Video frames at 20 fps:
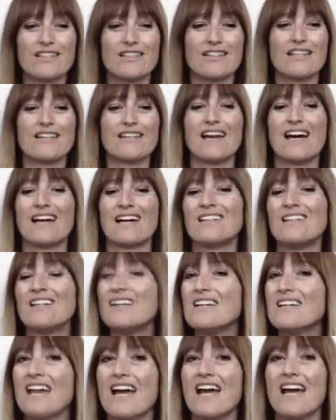And then that
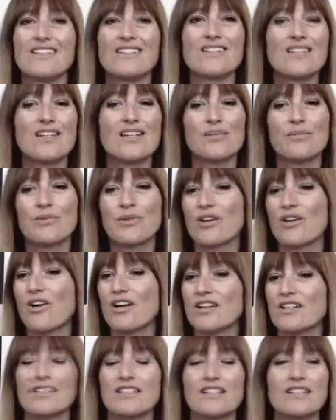ends up
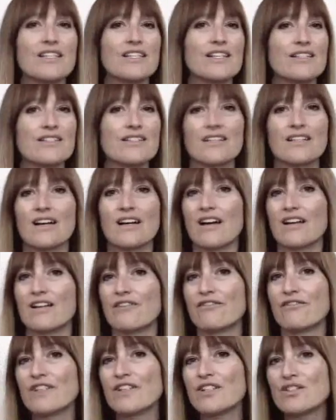causing things to kind
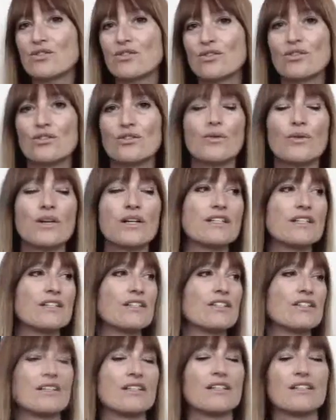of fizzle when
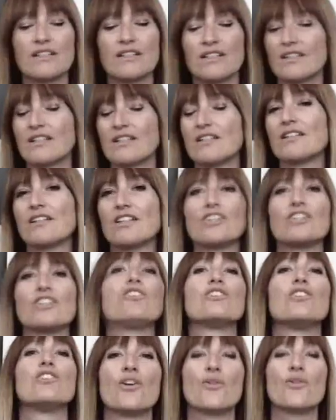
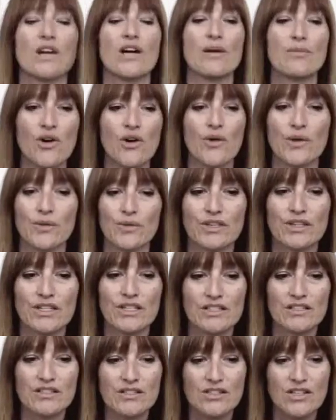you know where I'm going with this.